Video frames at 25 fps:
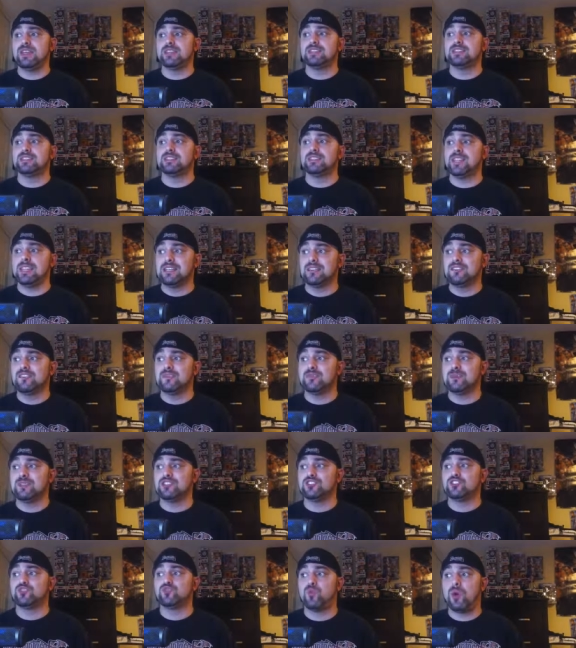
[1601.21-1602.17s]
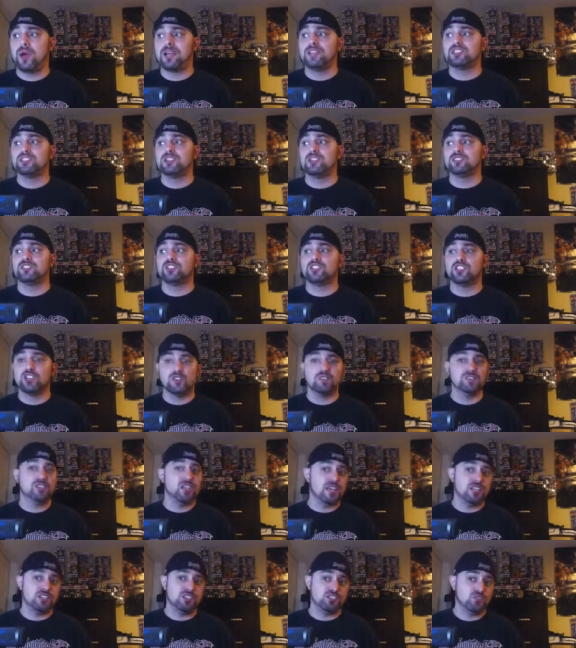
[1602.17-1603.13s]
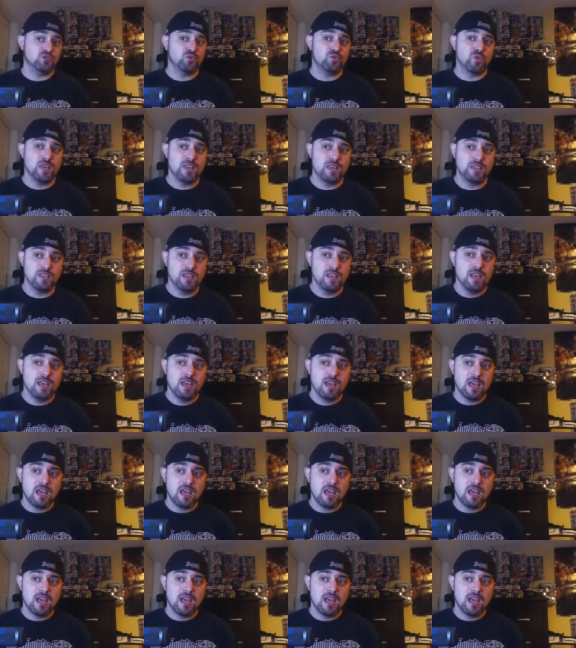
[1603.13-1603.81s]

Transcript: in his infamous Twice on Sundays tweet